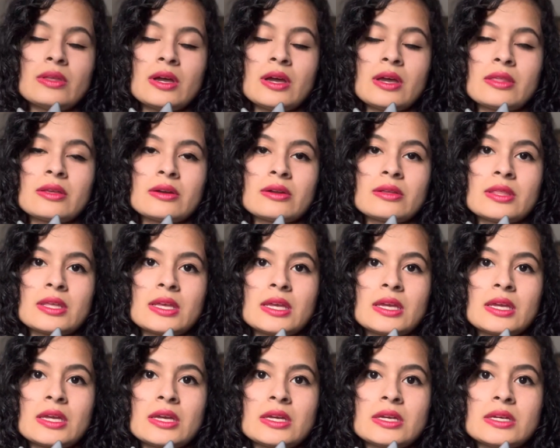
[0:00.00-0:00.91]
other
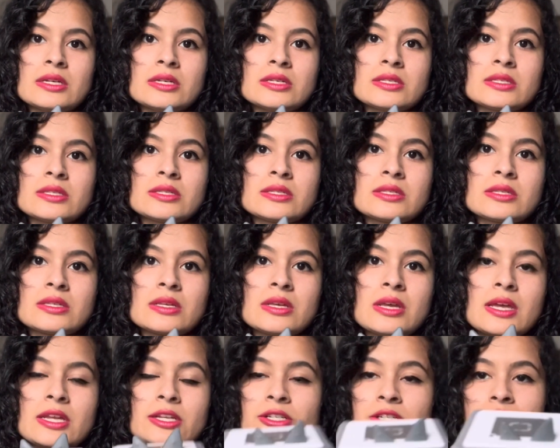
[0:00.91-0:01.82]
thing is
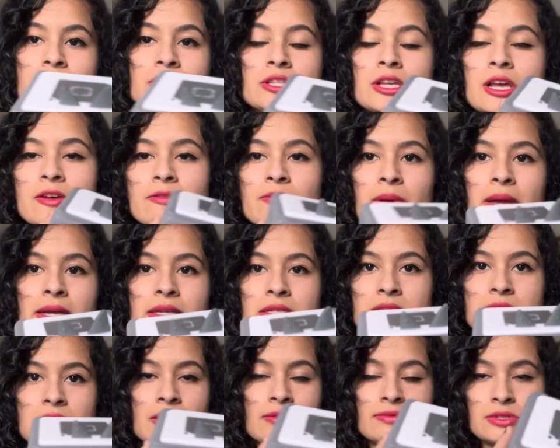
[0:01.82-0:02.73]
it turns off by
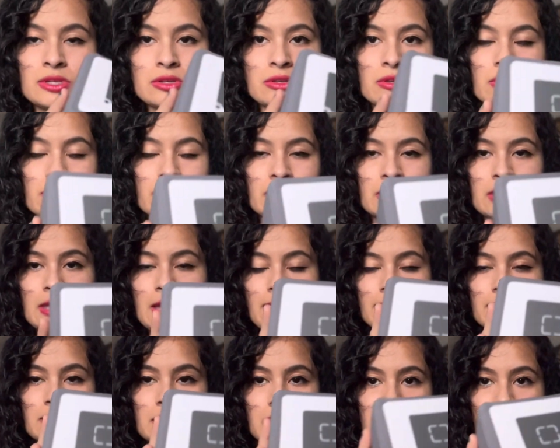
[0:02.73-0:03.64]
itself. So you don't really
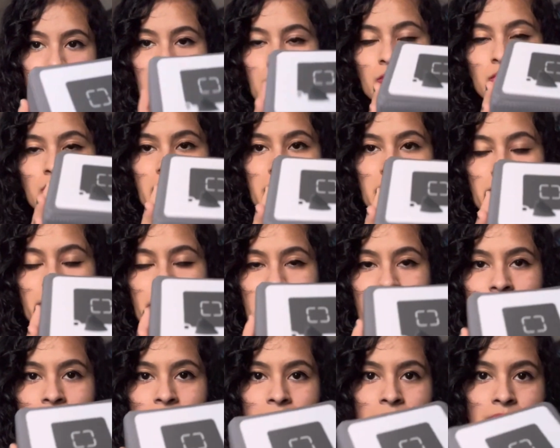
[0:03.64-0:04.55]
have to worry
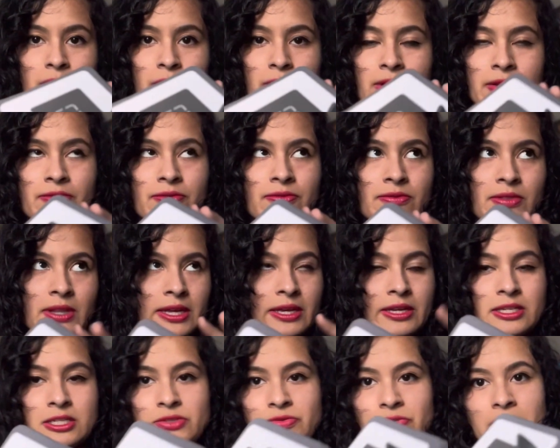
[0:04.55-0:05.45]
about that. What if
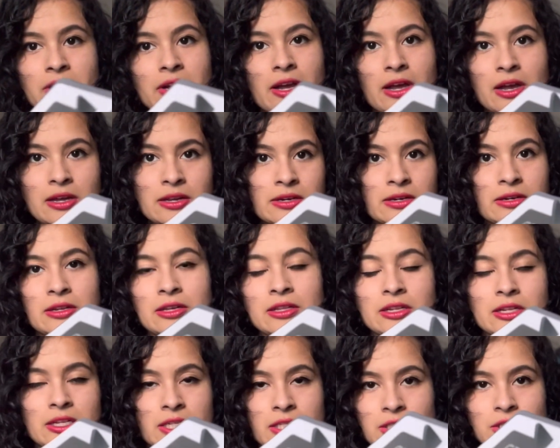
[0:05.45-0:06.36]
it's forgotten and
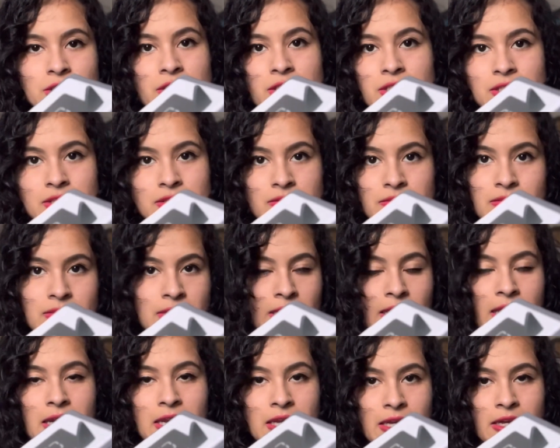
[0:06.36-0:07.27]
it's just
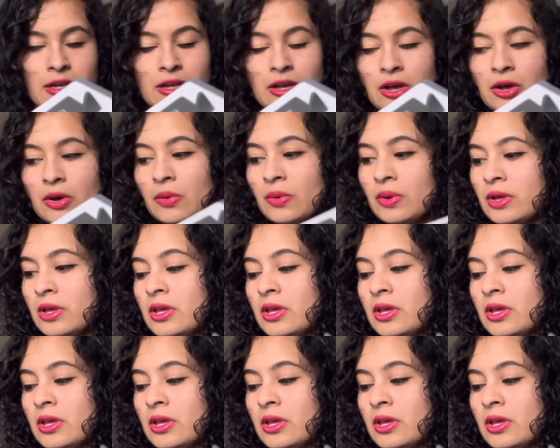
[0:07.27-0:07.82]
letting it go?